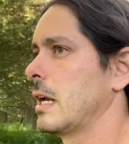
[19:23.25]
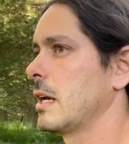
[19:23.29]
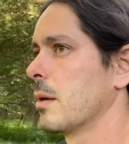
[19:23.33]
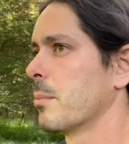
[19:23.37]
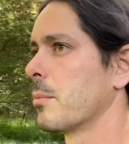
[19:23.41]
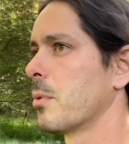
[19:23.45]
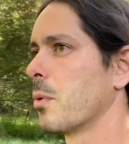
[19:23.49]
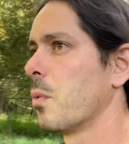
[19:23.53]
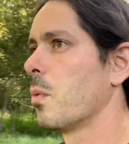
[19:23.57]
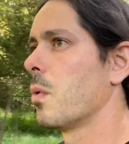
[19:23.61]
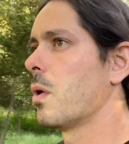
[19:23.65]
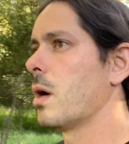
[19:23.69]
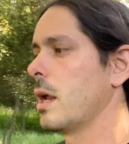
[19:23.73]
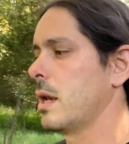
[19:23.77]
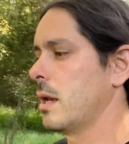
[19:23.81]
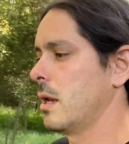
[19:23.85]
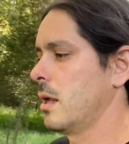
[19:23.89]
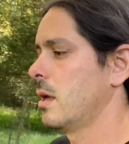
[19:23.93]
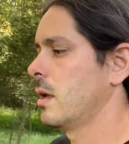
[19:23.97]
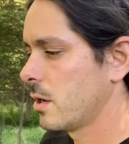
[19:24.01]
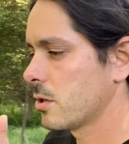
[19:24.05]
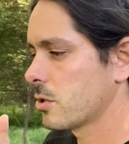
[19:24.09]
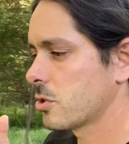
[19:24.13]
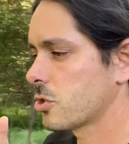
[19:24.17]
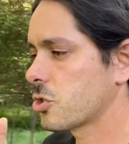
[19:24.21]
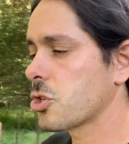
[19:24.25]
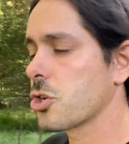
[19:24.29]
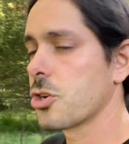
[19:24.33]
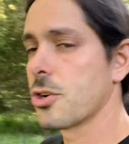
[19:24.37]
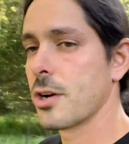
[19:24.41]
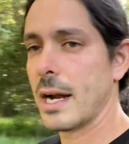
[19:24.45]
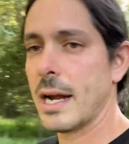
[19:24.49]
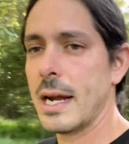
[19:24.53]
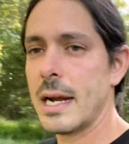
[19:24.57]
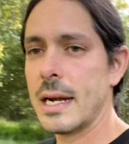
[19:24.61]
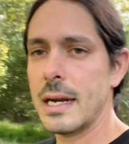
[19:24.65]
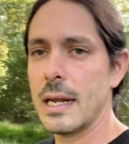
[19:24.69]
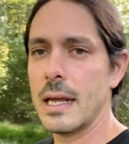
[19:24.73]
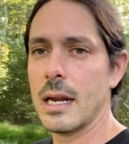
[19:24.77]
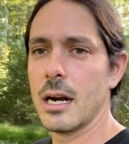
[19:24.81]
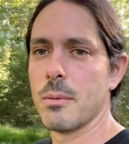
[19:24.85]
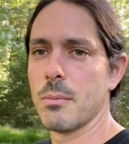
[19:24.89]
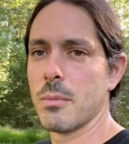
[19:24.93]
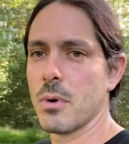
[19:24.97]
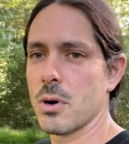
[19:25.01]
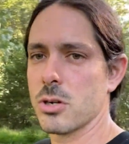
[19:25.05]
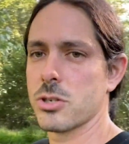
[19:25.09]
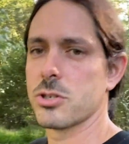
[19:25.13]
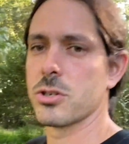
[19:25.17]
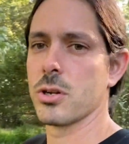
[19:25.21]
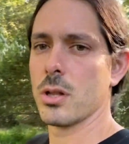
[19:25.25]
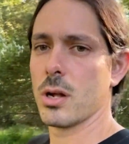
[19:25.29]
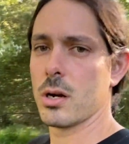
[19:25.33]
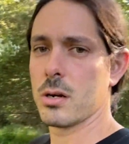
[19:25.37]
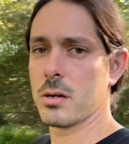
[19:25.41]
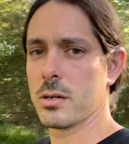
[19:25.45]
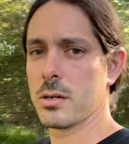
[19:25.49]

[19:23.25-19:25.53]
Number one, train in a martial art.